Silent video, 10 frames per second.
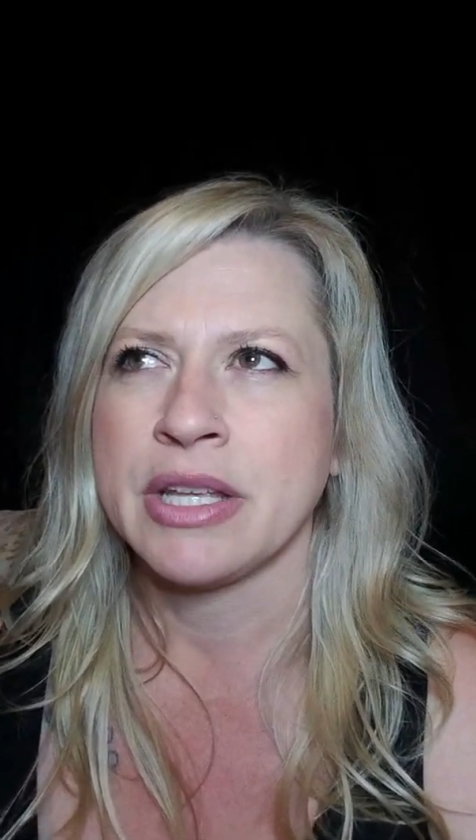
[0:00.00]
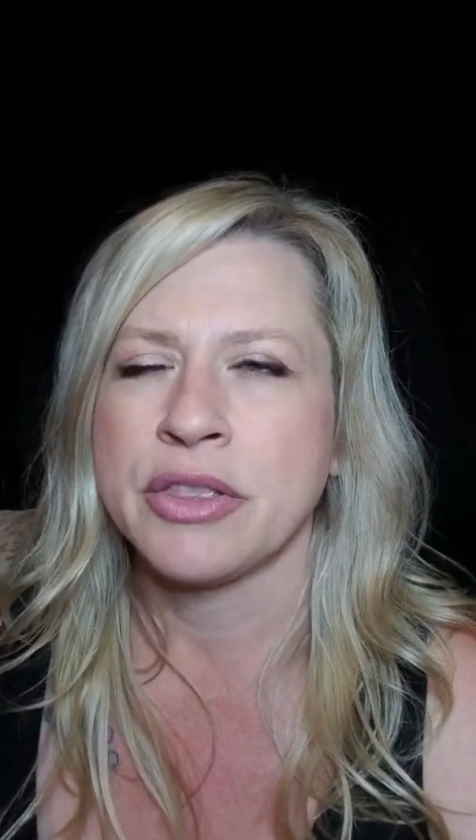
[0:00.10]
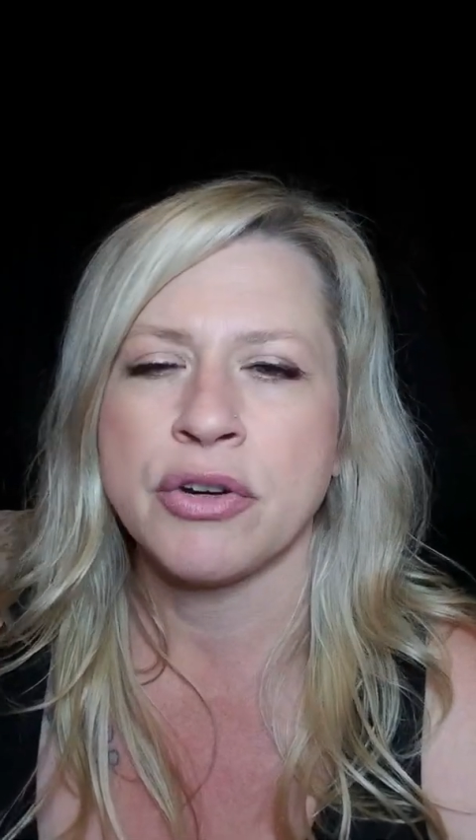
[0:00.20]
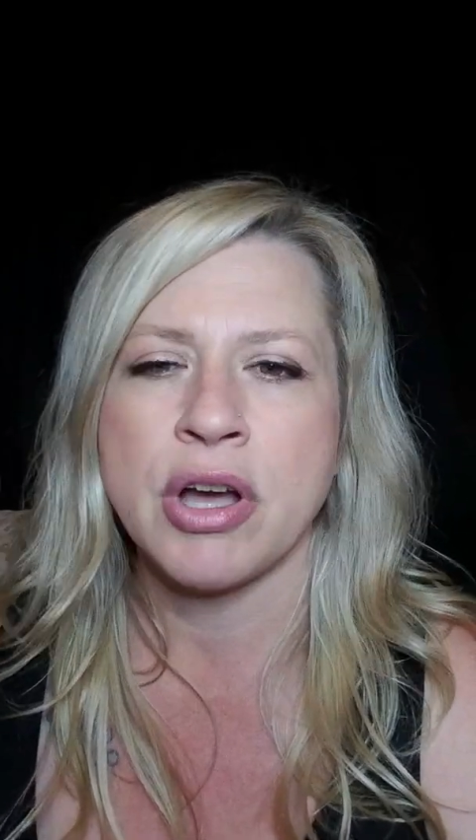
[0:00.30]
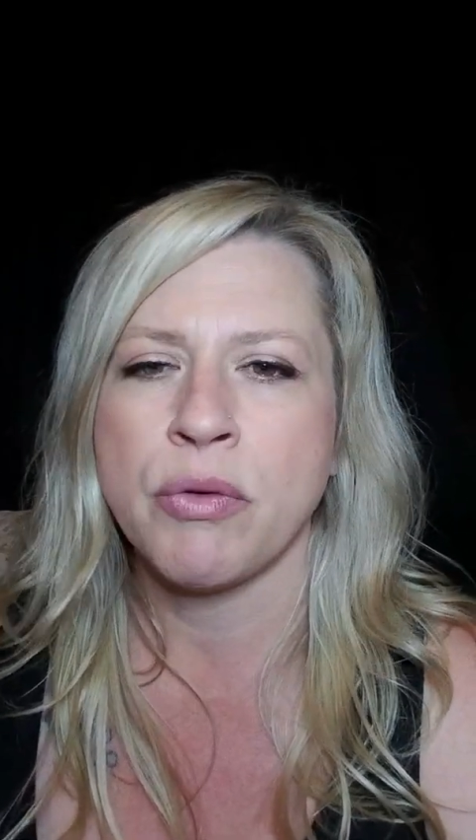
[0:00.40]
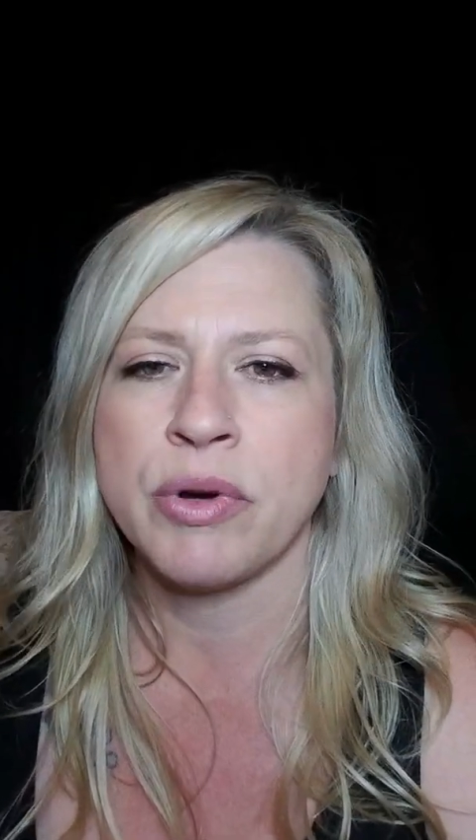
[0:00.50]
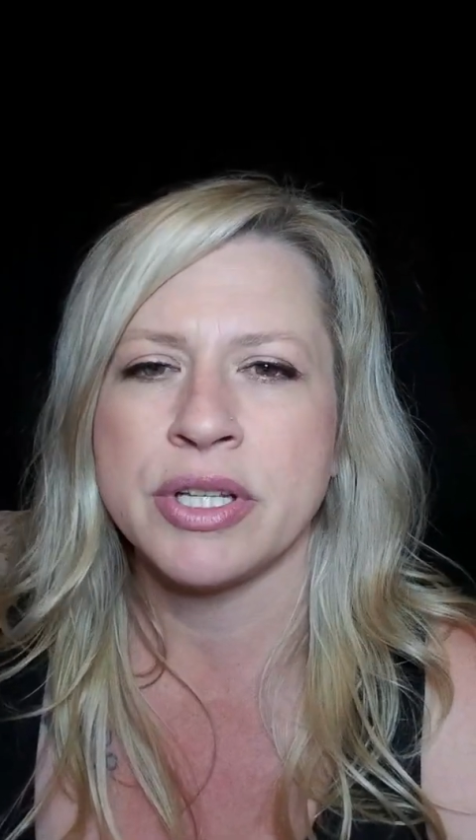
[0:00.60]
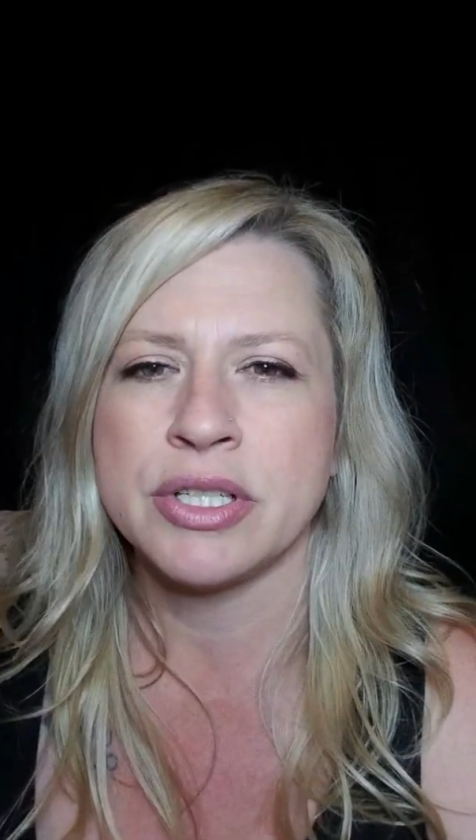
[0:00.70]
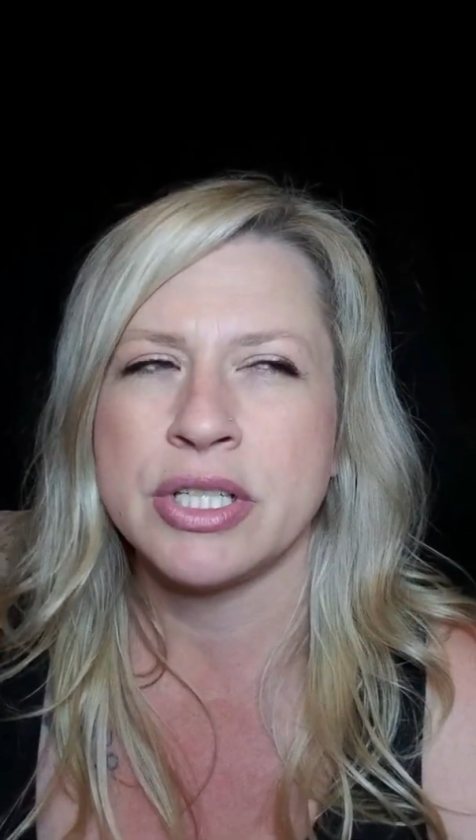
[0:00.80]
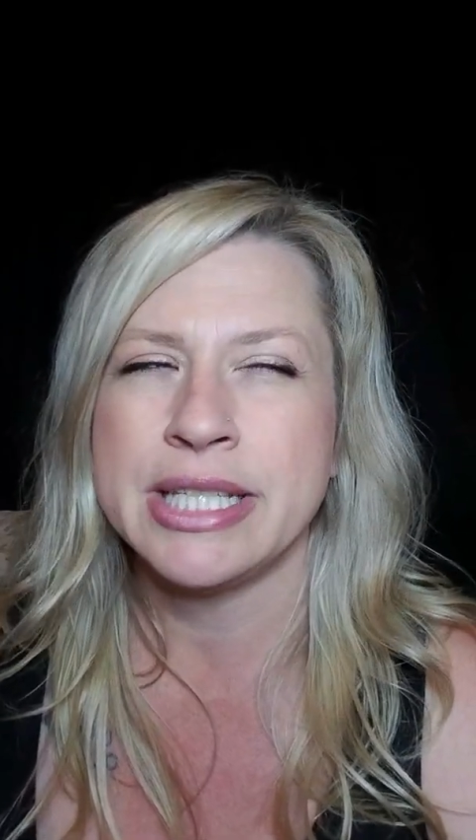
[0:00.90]
They're not
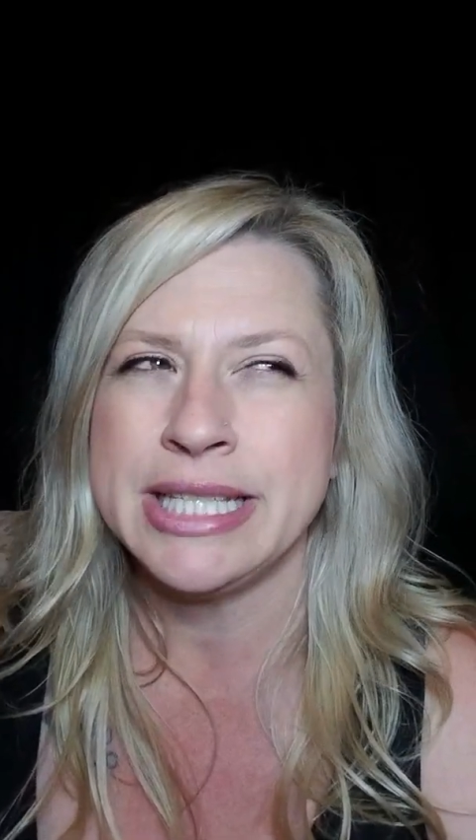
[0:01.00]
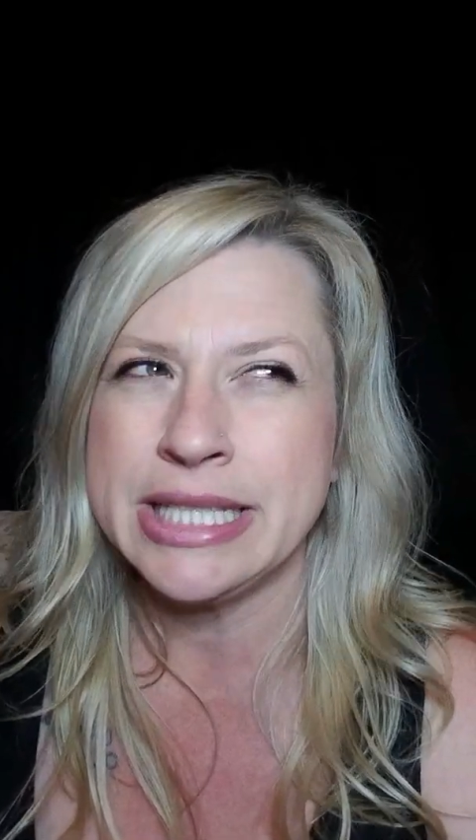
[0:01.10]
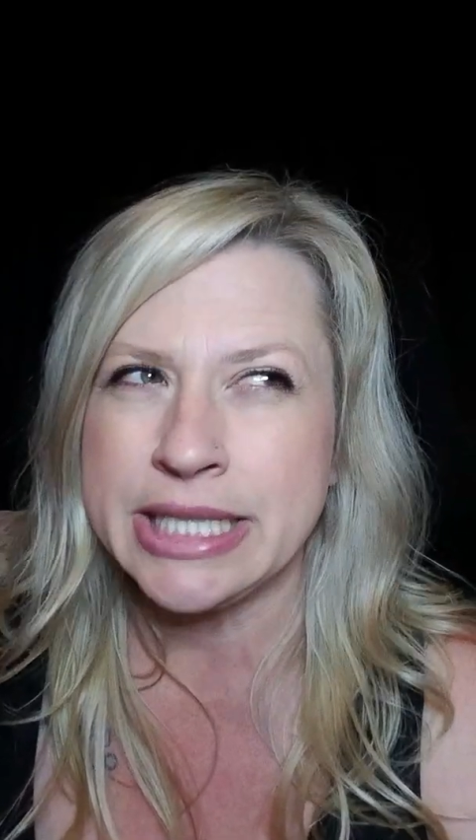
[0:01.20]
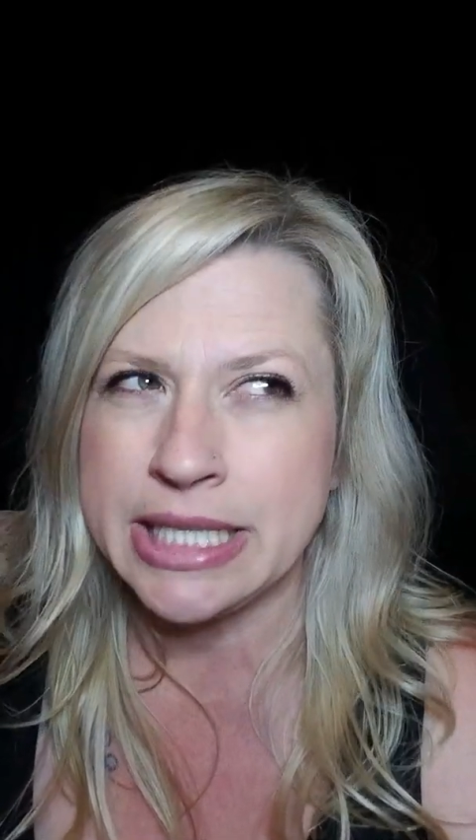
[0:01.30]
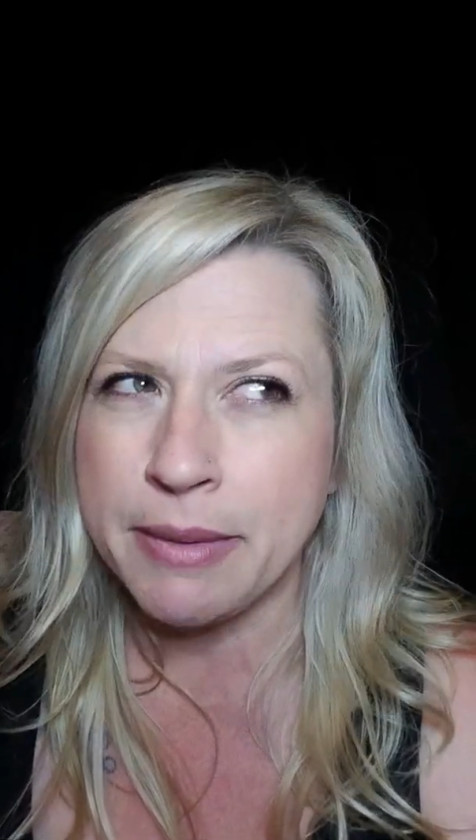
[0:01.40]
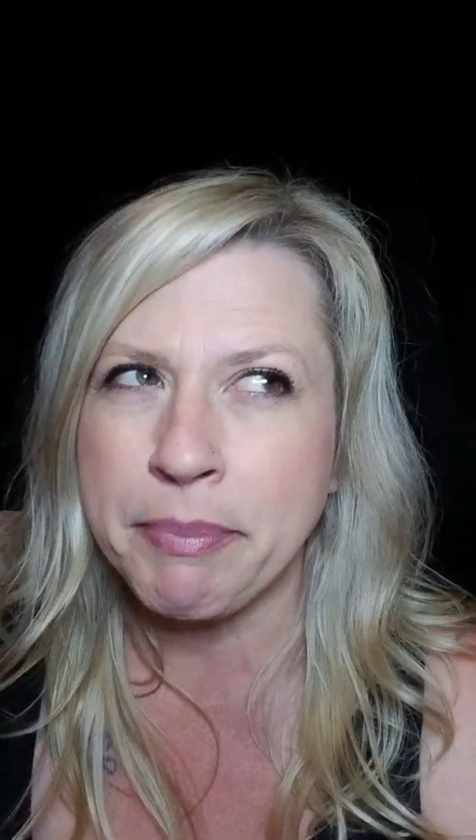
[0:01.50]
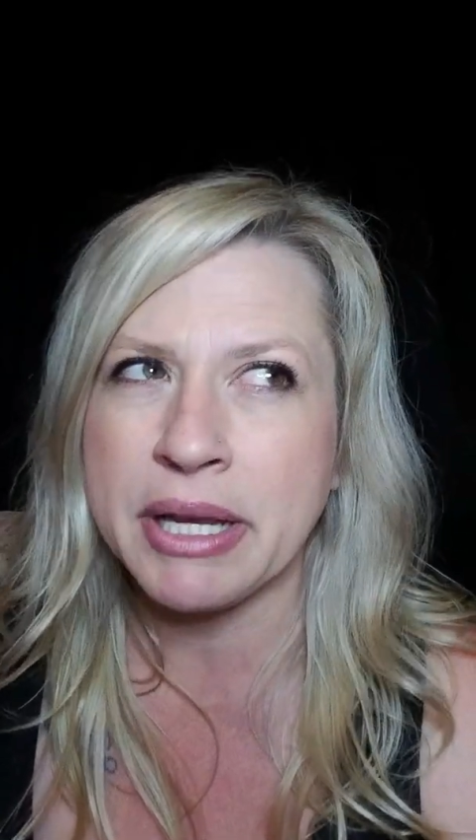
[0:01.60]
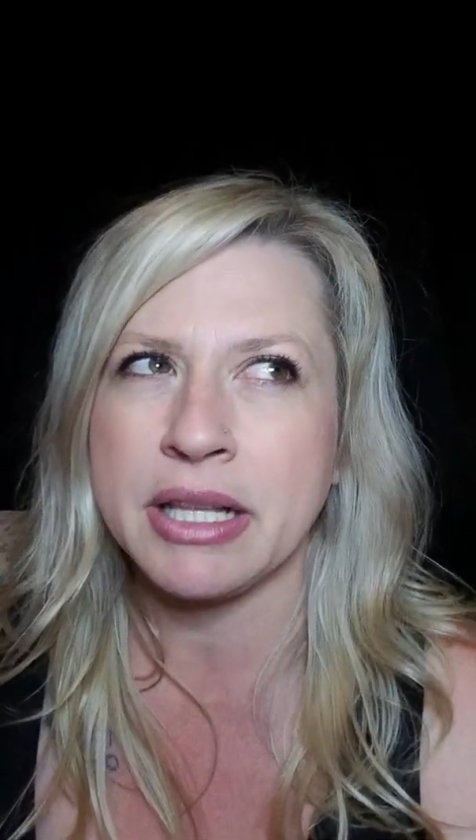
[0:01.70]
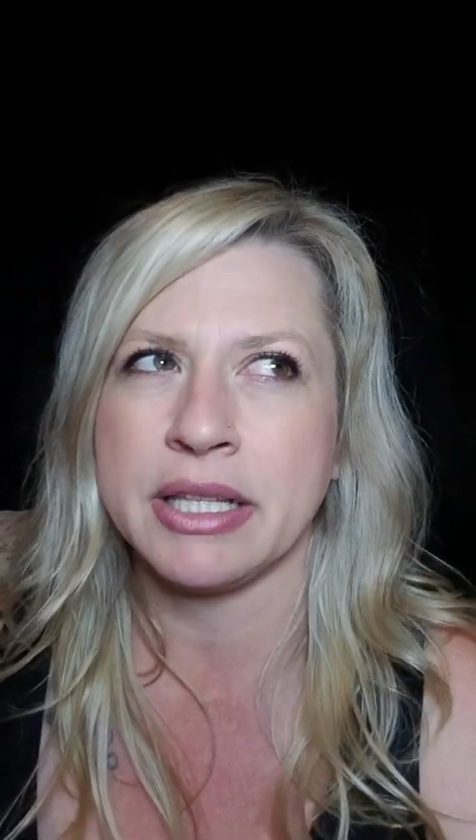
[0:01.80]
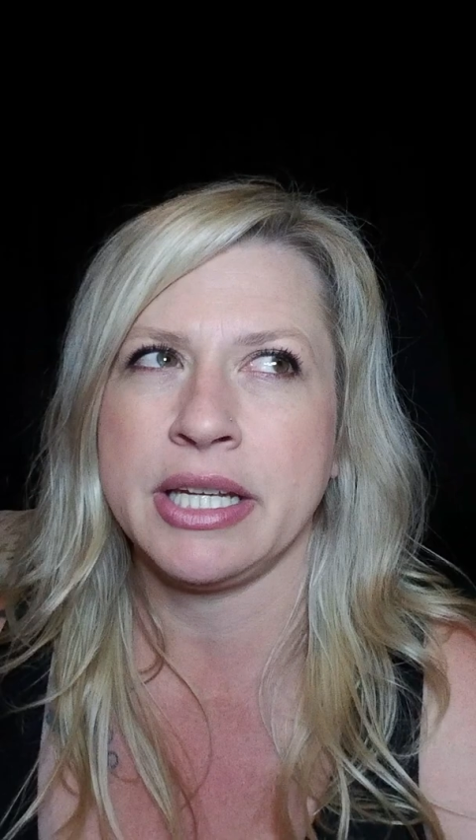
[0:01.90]
one
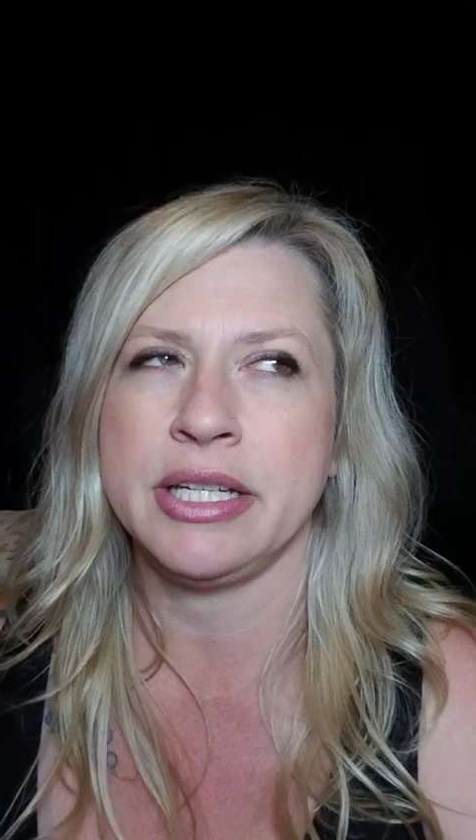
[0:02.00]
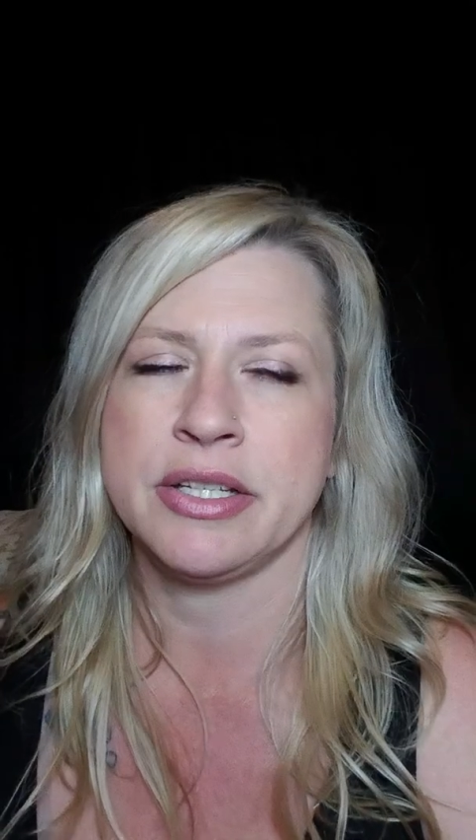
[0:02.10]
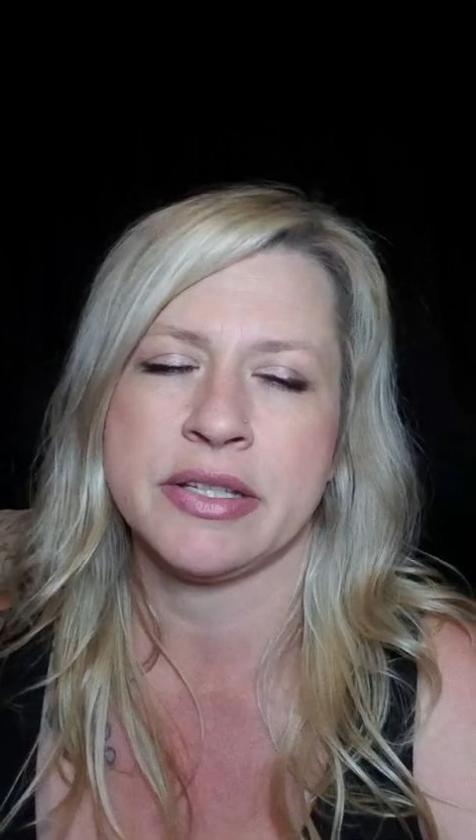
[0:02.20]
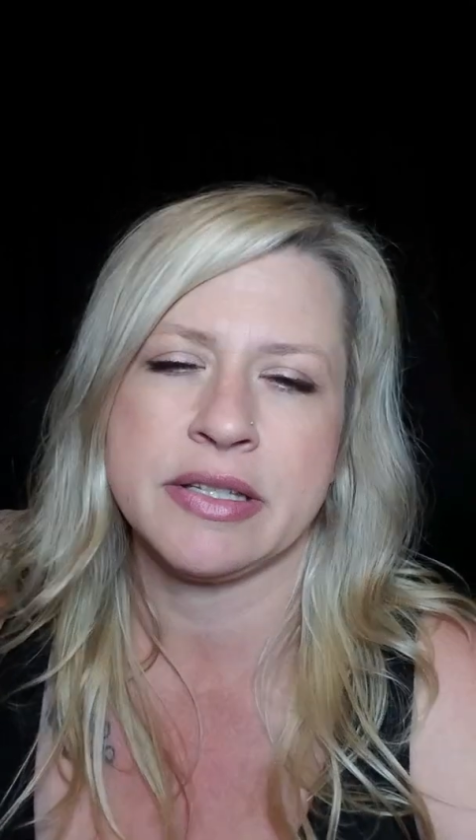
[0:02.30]
typically just